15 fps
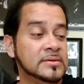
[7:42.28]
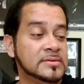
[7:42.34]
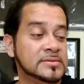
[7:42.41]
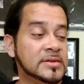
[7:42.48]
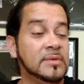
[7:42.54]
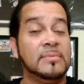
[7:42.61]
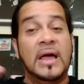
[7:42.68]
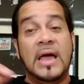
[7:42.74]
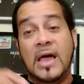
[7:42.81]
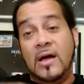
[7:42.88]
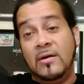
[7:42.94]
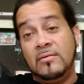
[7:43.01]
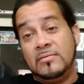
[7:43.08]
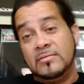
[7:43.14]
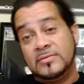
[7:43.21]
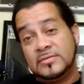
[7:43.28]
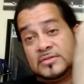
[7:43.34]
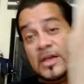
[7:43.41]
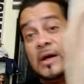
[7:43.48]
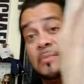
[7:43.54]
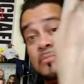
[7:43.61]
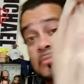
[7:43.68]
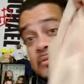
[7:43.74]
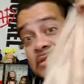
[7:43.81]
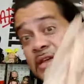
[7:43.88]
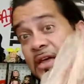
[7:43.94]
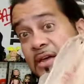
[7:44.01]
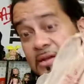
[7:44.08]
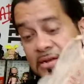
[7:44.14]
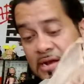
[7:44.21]
somehow,
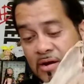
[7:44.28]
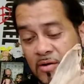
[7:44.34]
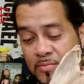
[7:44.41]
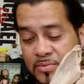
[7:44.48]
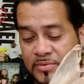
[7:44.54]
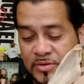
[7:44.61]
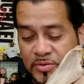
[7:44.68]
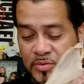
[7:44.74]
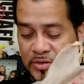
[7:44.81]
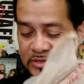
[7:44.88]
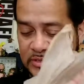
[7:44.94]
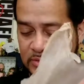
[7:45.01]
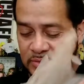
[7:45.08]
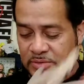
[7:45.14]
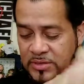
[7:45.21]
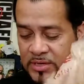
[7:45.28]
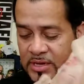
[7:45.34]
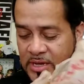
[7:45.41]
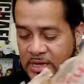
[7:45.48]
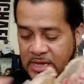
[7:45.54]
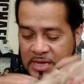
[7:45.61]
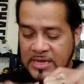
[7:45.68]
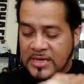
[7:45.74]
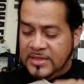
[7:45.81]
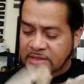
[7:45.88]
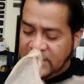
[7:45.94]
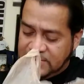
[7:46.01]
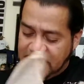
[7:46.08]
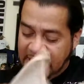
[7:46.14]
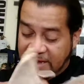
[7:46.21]
someday, and I will have to do it soon. And
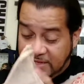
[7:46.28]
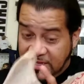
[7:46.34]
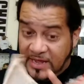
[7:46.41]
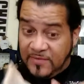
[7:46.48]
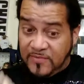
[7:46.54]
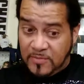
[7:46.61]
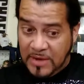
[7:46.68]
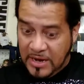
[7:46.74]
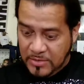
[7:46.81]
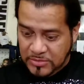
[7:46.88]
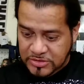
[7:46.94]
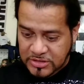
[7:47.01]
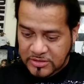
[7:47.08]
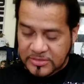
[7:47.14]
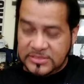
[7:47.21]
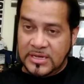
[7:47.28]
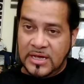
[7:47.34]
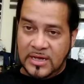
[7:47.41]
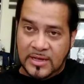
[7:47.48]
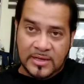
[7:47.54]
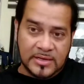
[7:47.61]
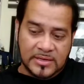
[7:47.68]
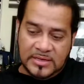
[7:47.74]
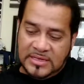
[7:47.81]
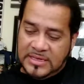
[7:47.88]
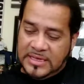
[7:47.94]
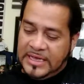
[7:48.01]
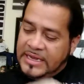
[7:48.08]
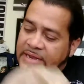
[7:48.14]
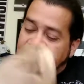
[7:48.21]
that's my idea for my Hujoos. Uh,
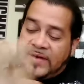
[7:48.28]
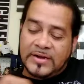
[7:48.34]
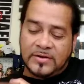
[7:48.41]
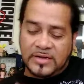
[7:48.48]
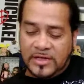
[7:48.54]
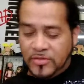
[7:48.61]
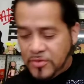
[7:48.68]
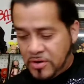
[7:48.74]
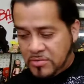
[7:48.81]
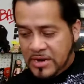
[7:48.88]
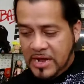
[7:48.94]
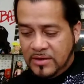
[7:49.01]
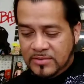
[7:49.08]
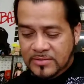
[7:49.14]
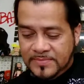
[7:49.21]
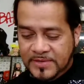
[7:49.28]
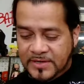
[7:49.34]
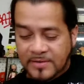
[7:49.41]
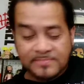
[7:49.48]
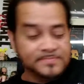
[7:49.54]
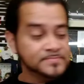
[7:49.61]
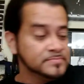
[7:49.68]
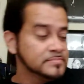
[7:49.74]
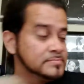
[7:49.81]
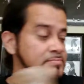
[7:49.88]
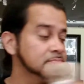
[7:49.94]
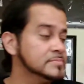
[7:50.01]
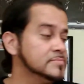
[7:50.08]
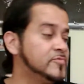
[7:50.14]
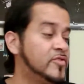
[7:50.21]
and if I don't get thrown out, you know,
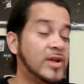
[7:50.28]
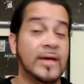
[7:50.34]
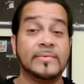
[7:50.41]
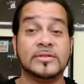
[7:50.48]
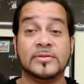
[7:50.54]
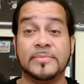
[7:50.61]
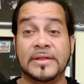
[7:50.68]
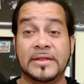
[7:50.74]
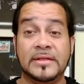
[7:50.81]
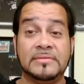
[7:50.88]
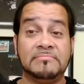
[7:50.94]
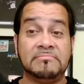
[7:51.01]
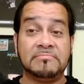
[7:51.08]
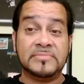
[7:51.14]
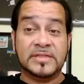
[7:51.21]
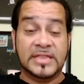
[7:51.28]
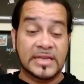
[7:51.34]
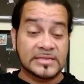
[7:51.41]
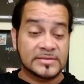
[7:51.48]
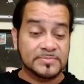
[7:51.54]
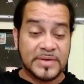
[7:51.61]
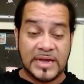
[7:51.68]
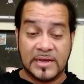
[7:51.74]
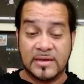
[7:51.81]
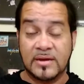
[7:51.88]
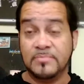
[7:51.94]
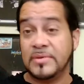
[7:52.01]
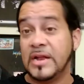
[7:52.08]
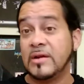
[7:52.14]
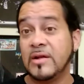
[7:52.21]
for having too many things back here.
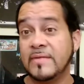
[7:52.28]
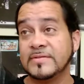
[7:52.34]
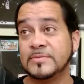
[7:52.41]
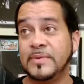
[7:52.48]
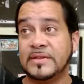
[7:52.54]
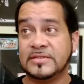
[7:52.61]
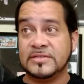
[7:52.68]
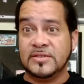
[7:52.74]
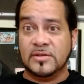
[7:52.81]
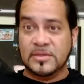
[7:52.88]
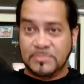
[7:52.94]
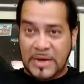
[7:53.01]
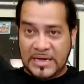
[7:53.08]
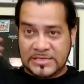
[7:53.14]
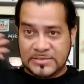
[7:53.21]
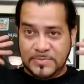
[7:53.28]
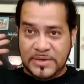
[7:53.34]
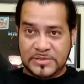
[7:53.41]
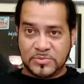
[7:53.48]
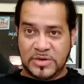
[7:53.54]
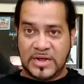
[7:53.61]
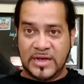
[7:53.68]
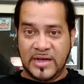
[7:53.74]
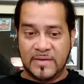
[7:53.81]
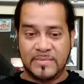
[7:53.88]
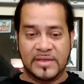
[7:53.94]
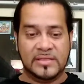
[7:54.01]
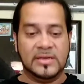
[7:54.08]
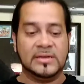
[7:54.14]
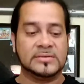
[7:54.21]
But I don't have space. It's only my space where I have my
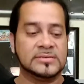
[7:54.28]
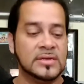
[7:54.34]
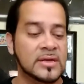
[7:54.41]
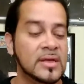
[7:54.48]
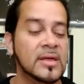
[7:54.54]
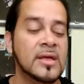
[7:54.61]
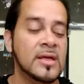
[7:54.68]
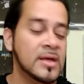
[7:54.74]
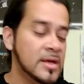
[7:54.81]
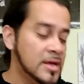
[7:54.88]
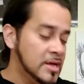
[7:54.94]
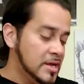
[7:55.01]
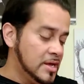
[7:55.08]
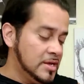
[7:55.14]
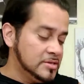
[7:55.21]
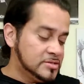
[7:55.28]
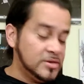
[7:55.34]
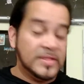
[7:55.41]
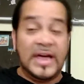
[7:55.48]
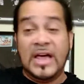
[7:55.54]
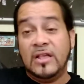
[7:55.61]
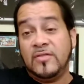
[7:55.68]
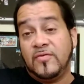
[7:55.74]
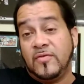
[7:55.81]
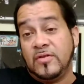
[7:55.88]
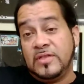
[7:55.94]
things. So that's for